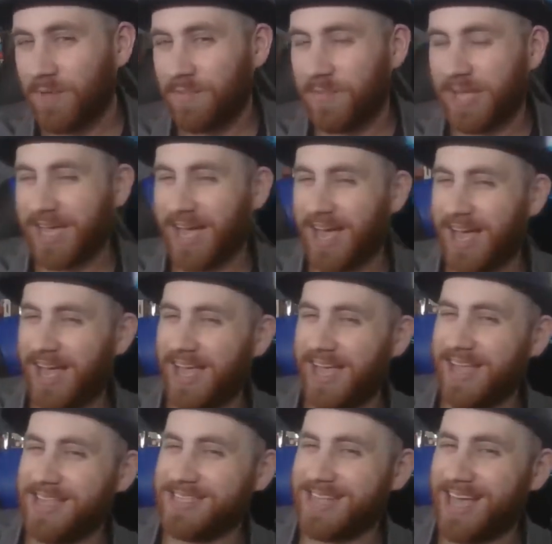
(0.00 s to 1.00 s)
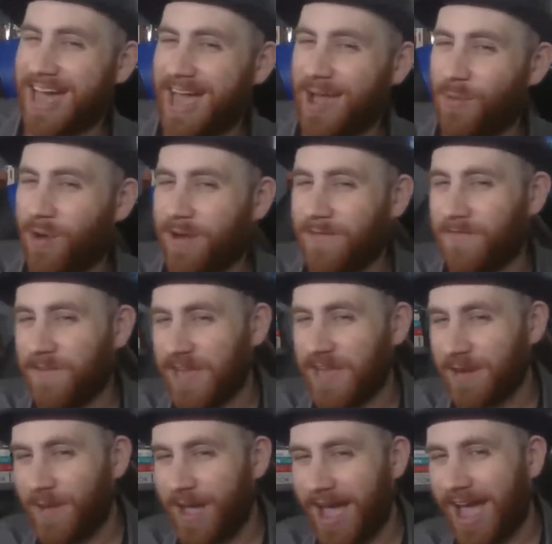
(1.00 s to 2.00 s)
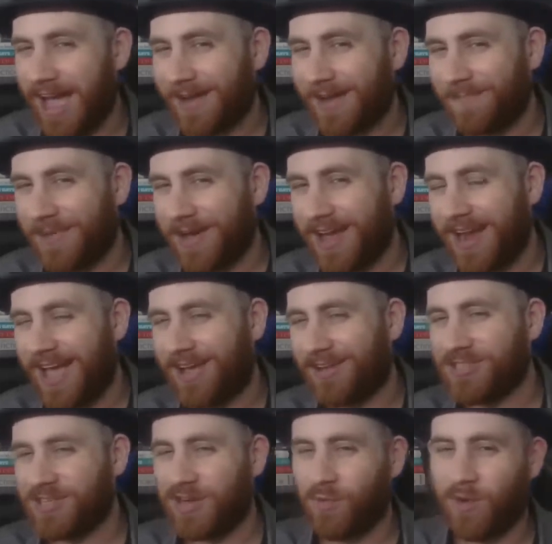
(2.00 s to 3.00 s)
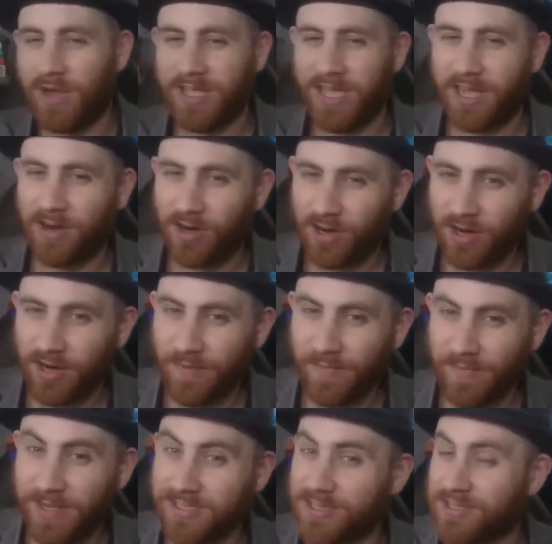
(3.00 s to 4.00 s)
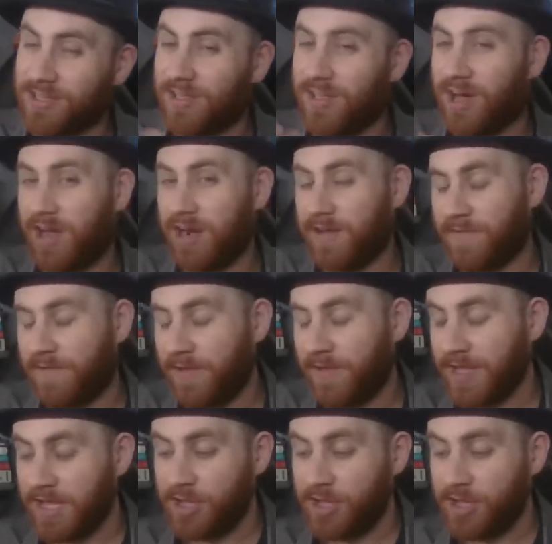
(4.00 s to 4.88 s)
because I want feedback, but I also don't want to get hurt because there's a lot of